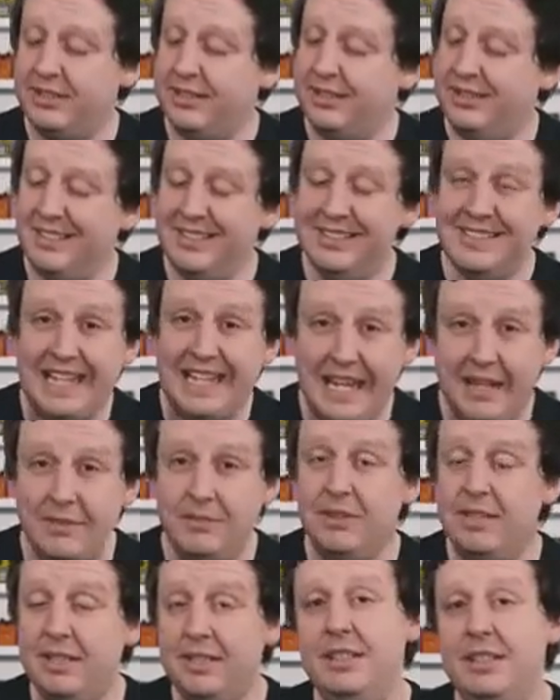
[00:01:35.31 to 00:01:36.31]
It does
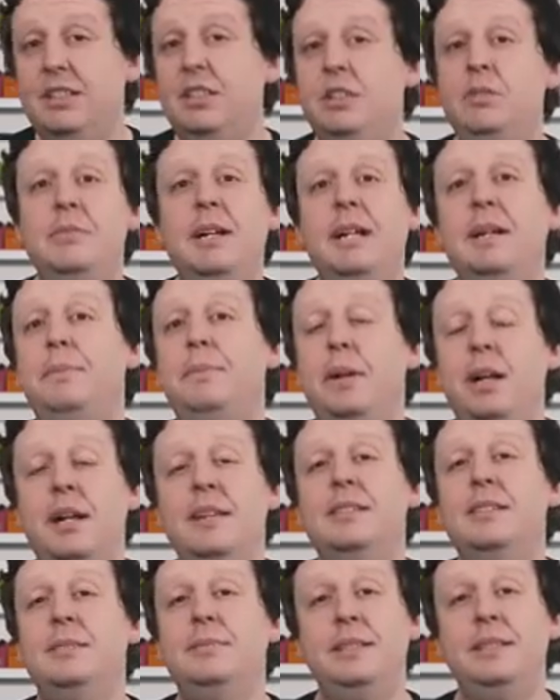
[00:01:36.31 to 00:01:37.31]
everything you might
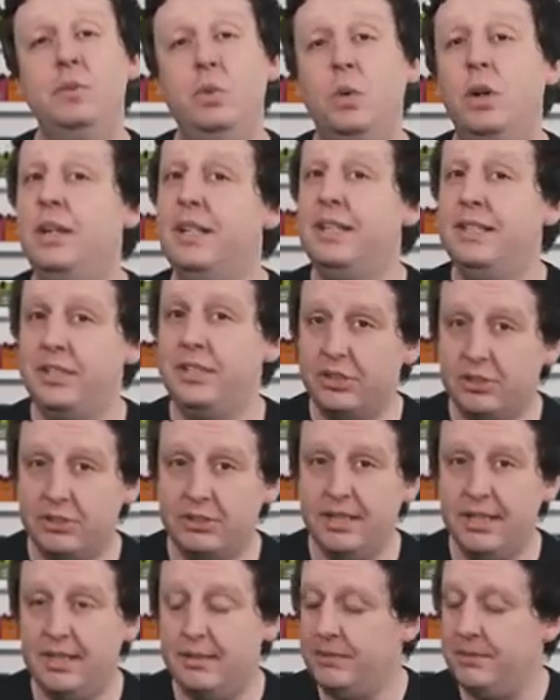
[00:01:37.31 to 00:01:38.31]
possibly want in a
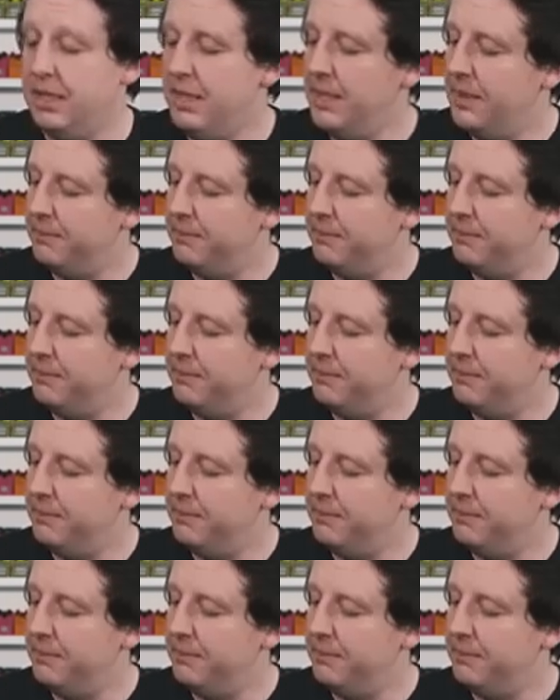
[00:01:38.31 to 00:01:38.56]
trim,